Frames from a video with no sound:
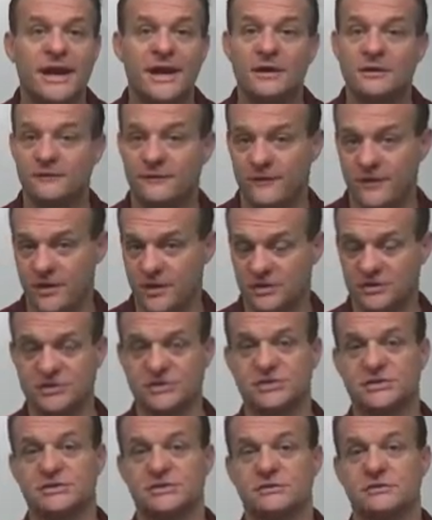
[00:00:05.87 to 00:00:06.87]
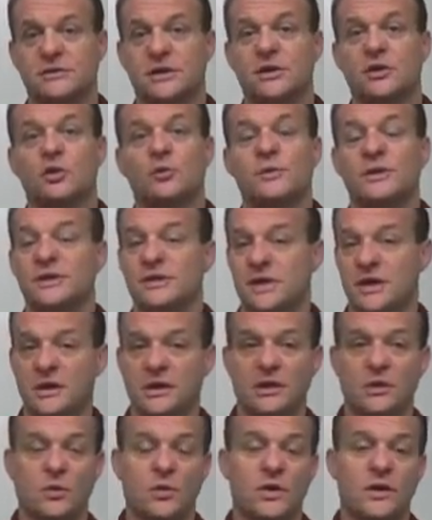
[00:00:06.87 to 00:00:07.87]
interferences that you'll be
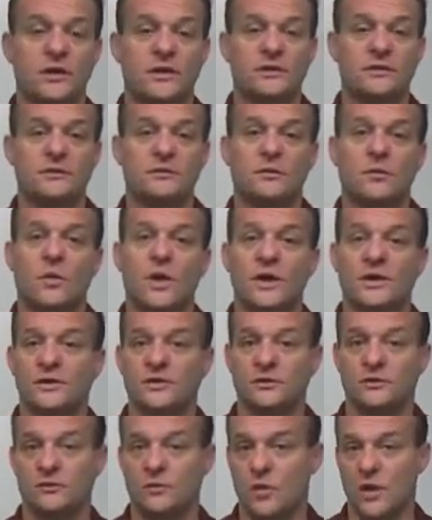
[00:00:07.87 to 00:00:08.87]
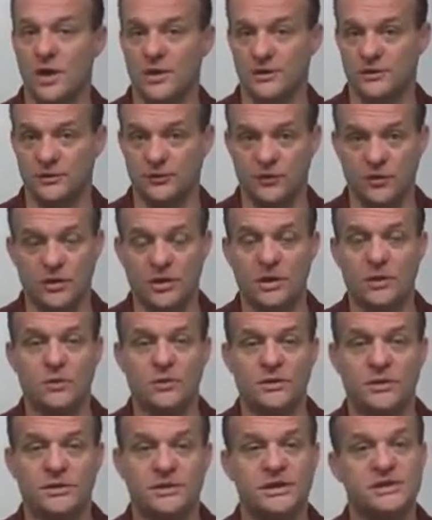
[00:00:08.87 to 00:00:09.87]
dealing with while you're drilling
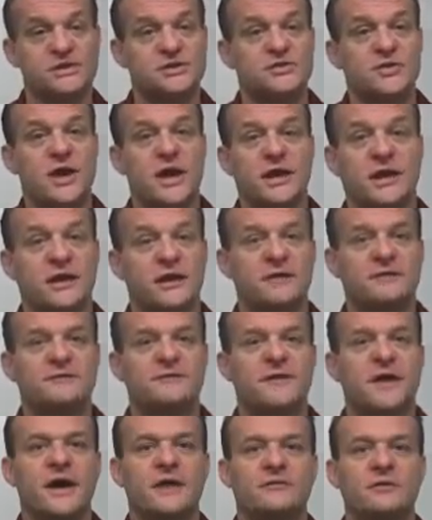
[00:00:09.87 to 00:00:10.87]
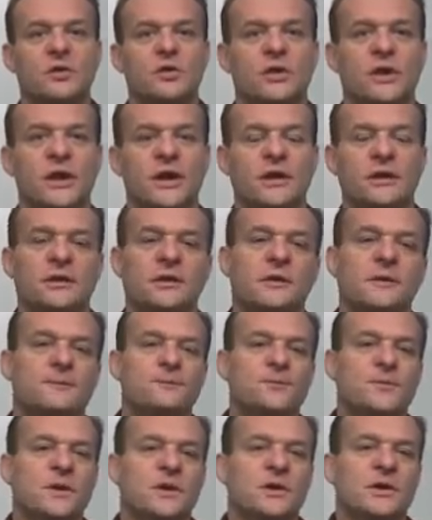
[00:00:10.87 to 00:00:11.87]
with a DigiTrak F5 locator.
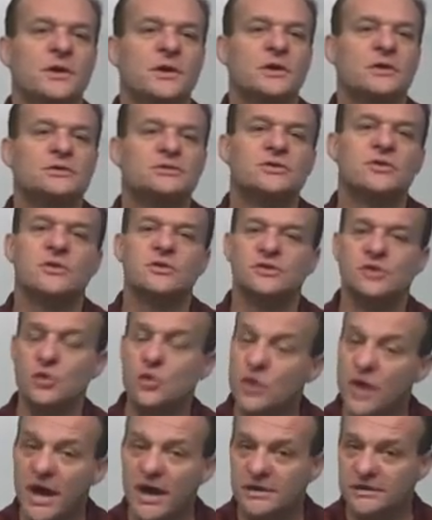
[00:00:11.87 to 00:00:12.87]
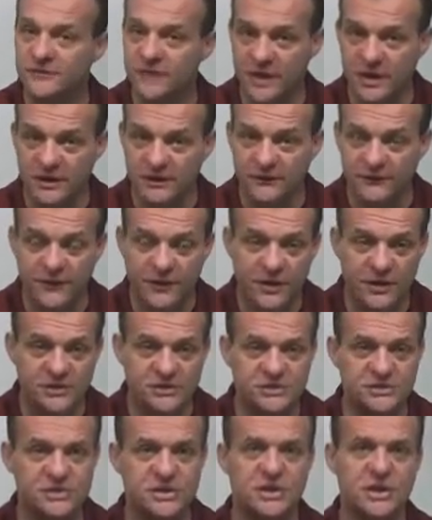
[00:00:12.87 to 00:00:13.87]
So there are two kinds of
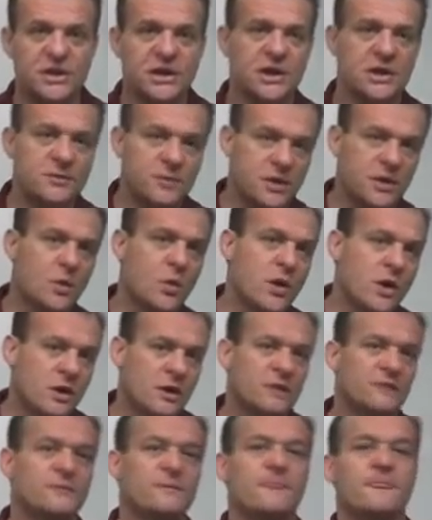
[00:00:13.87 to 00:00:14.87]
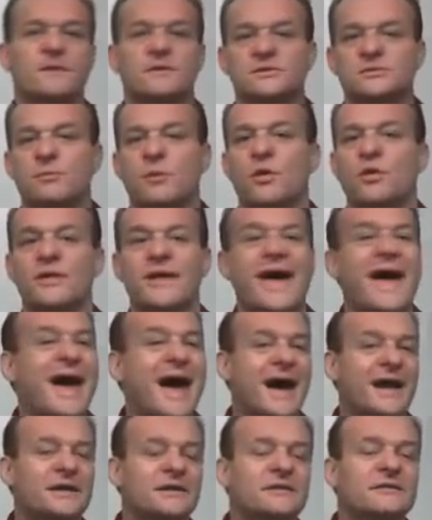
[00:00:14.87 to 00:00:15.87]
interferences that you need to be aware of. There's both
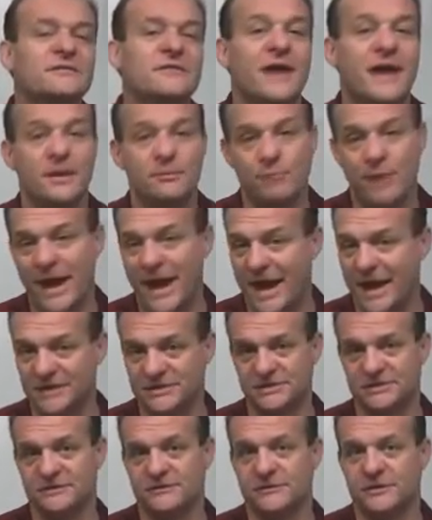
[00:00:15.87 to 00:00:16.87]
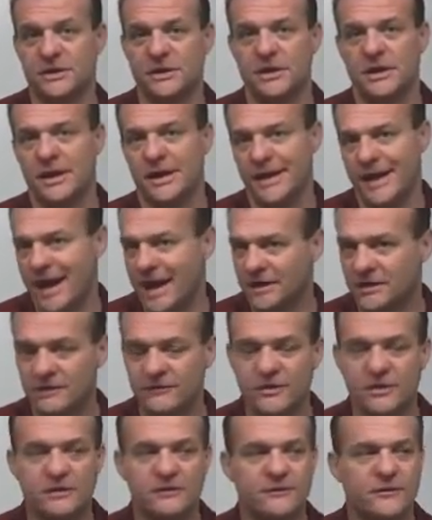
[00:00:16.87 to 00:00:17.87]
active and passive. An
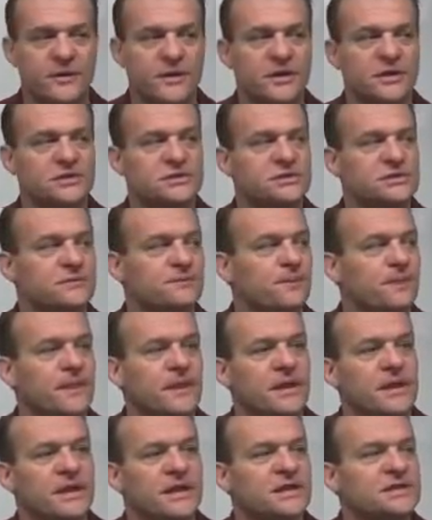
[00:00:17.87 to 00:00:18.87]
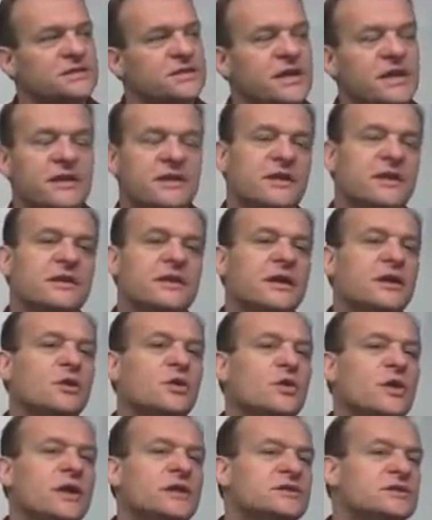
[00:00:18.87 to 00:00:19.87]
active interference is anything that
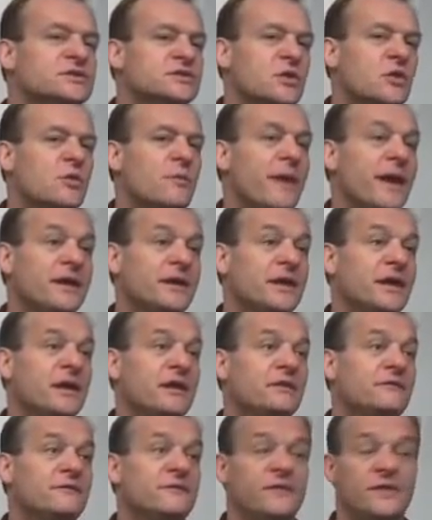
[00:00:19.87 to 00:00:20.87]
creates its own magnetic